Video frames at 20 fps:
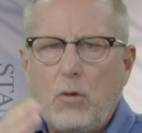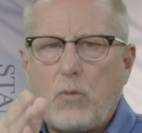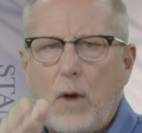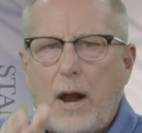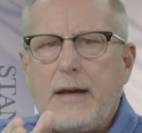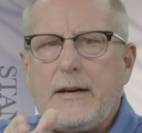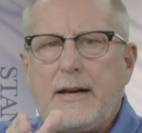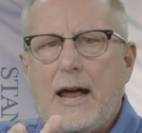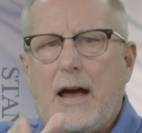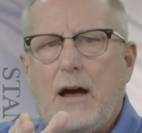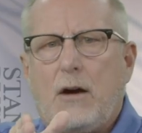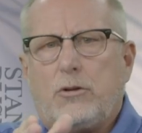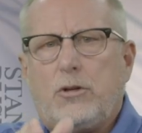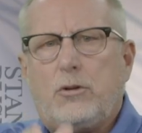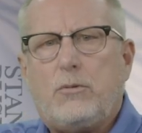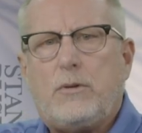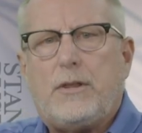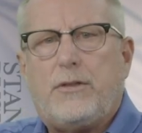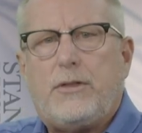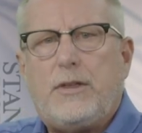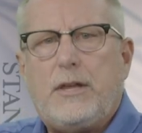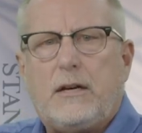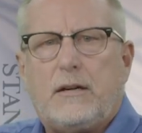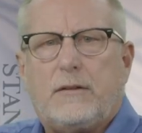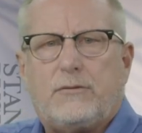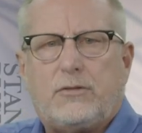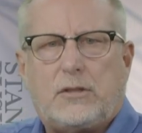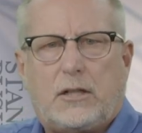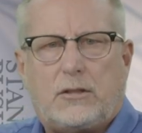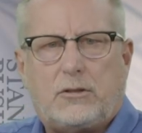right now you can think
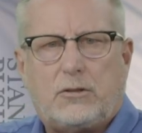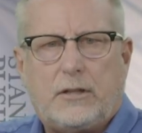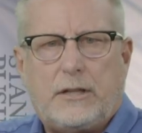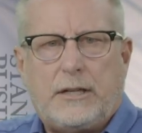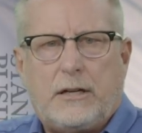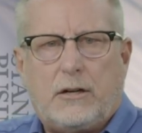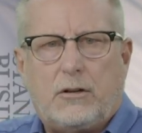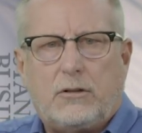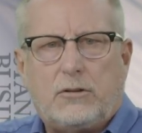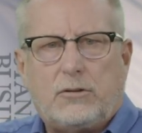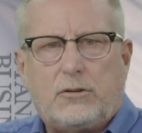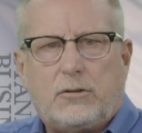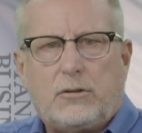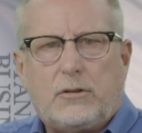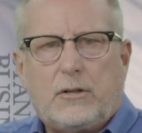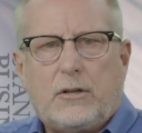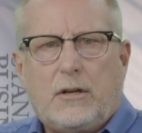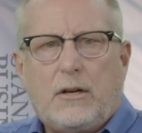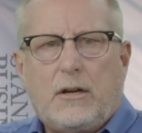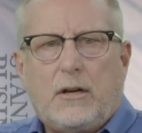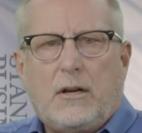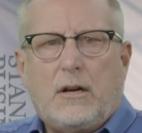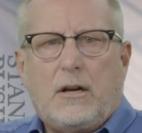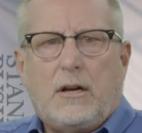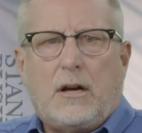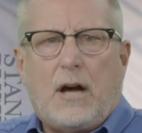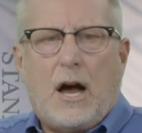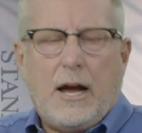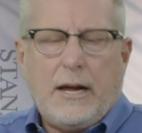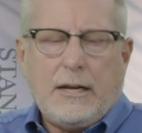of such leaders.
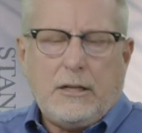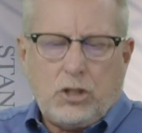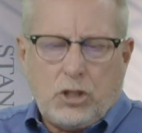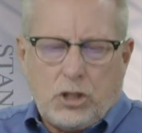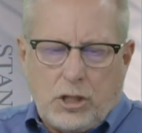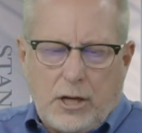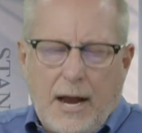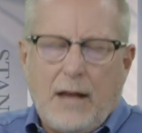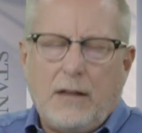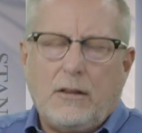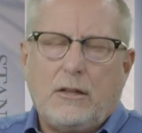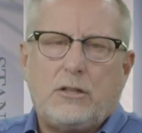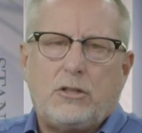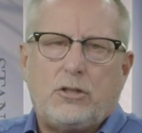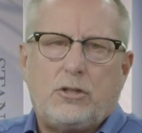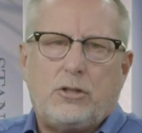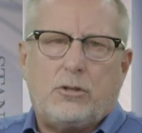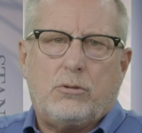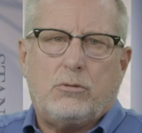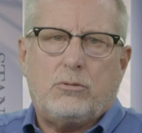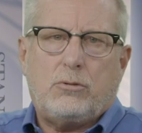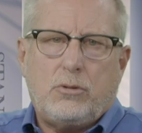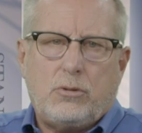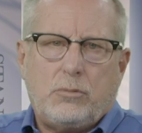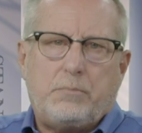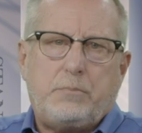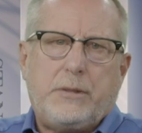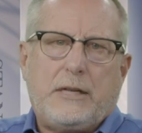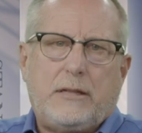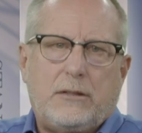I challenge you to
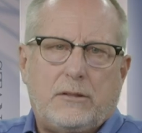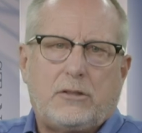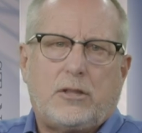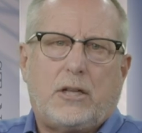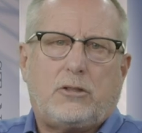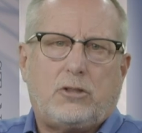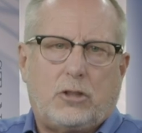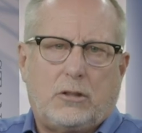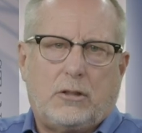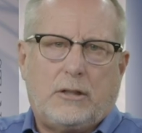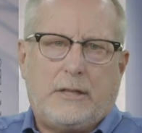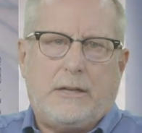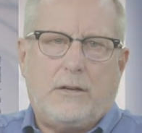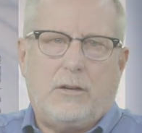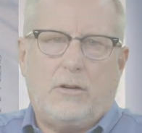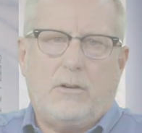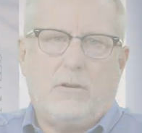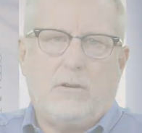be such a leader.